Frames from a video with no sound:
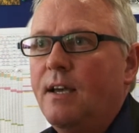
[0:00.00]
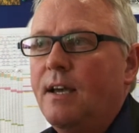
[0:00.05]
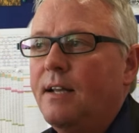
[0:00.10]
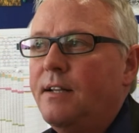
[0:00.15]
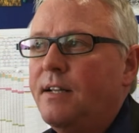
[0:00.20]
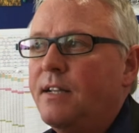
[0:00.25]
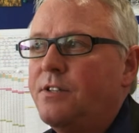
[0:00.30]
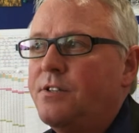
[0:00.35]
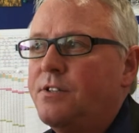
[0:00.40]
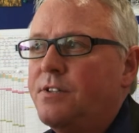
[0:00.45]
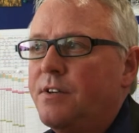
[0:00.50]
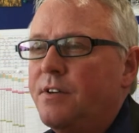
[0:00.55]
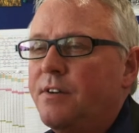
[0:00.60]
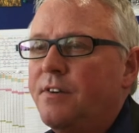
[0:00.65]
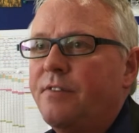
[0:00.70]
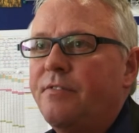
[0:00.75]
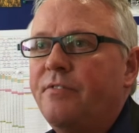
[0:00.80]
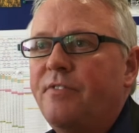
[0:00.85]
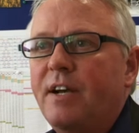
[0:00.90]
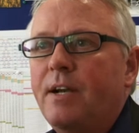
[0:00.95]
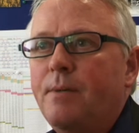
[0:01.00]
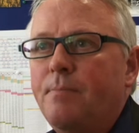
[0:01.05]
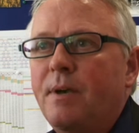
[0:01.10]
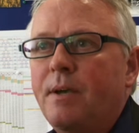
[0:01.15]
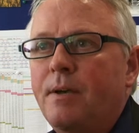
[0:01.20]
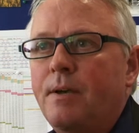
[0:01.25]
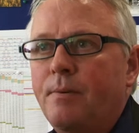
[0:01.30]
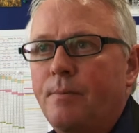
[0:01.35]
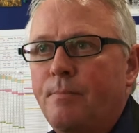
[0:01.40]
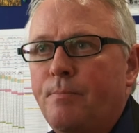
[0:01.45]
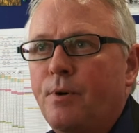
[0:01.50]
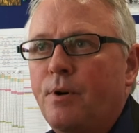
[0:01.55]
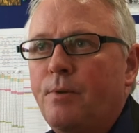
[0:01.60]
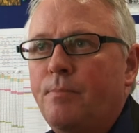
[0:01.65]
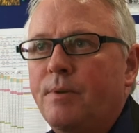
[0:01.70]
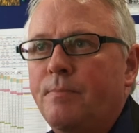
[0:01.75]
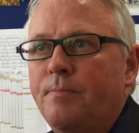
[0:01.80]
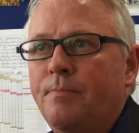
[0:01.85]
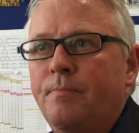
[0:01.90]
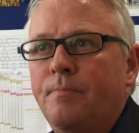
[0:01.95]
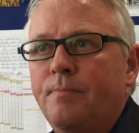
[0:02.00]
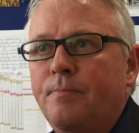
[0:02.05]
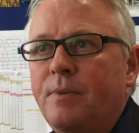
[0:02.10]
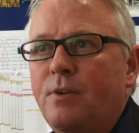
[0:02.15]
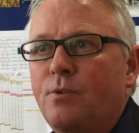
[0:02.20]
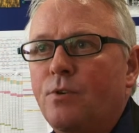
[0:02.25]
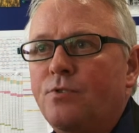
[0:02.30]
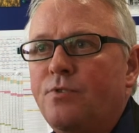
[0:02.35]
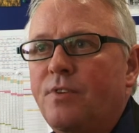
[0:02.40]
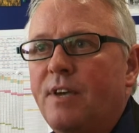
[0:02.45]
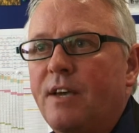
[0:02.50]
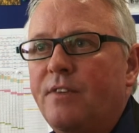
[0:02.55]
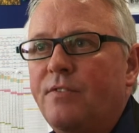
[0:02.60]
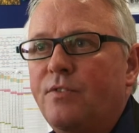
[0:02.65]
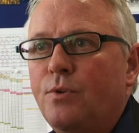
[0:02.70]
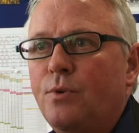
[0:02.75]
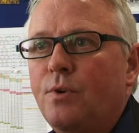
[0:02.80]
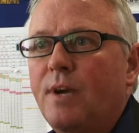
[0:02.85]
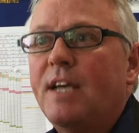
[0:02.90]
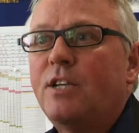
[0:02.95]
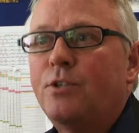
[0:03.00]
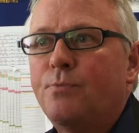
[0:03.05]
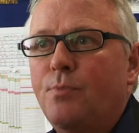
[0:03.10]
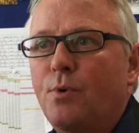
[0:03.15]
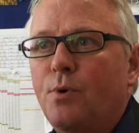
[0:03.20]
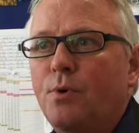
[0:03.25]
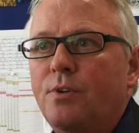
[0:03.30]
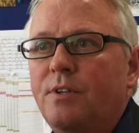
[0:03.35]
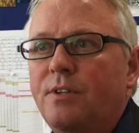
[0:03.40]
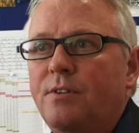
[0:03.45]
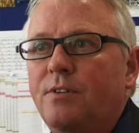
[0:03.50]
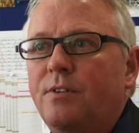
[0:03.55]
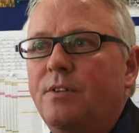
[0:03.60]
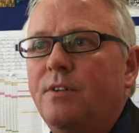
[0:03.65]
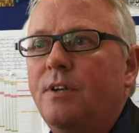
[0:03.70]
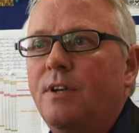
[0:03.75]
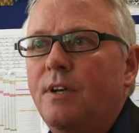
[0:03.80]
and that's a very big problem because we have to export it